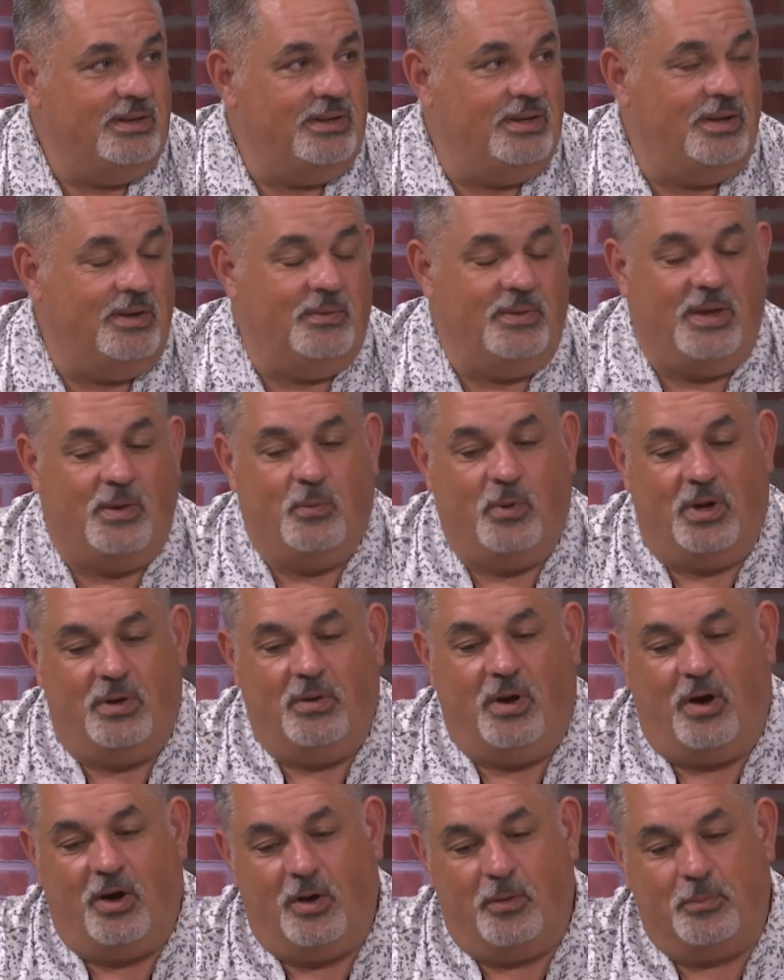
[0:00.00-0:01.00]
you know they
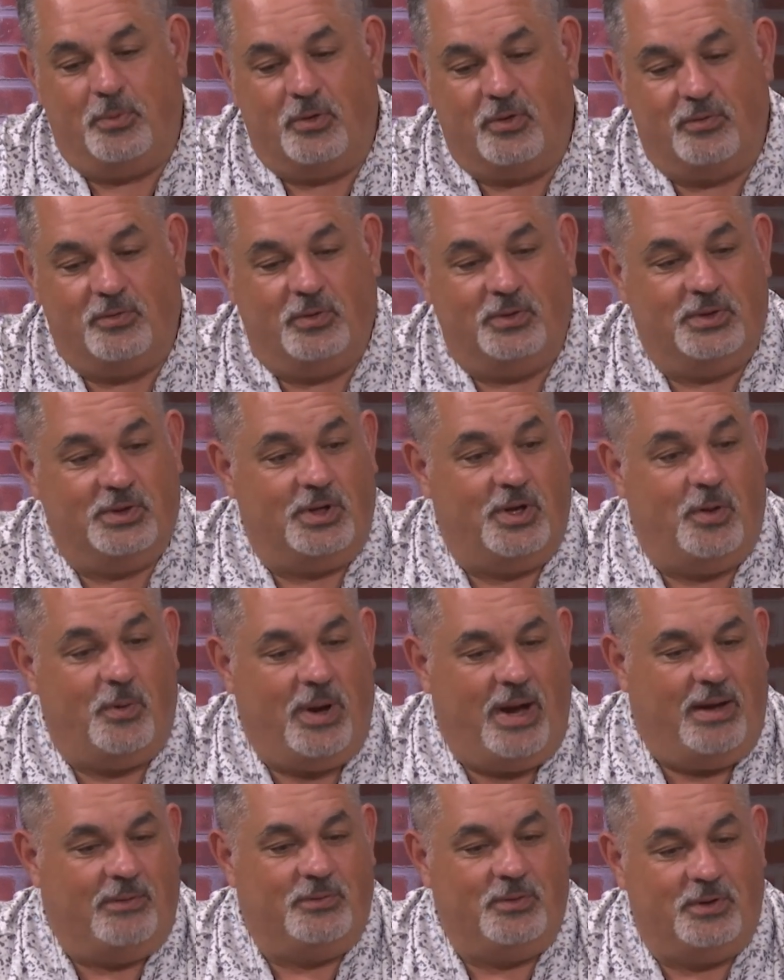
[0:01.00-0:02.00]
want our approval to
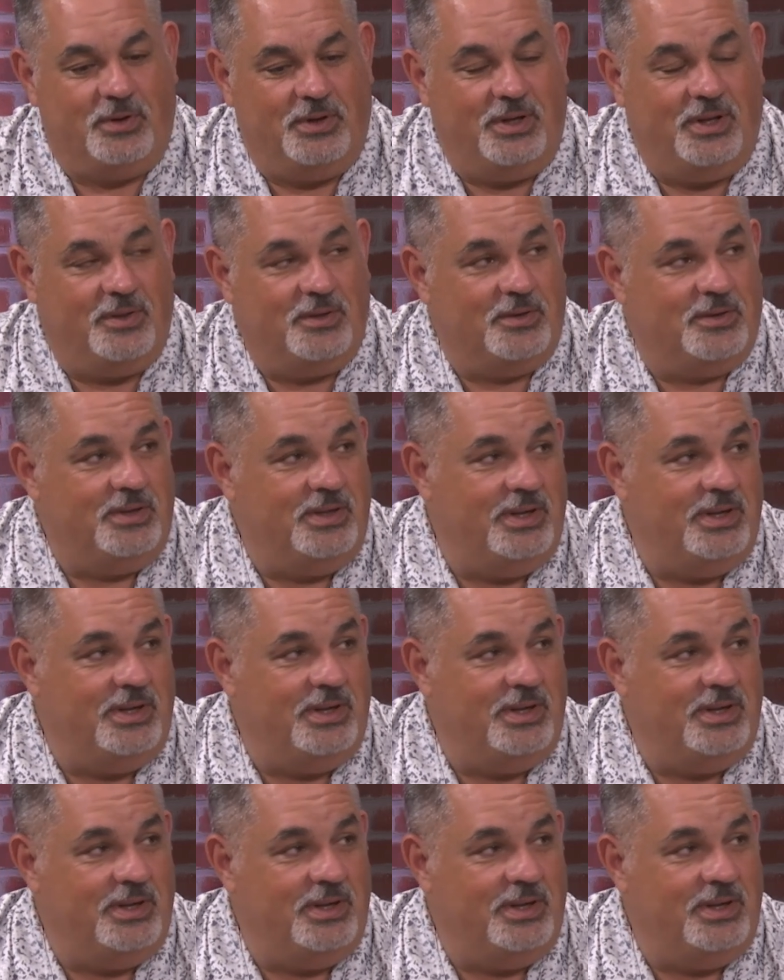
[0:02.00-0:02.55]
go after another.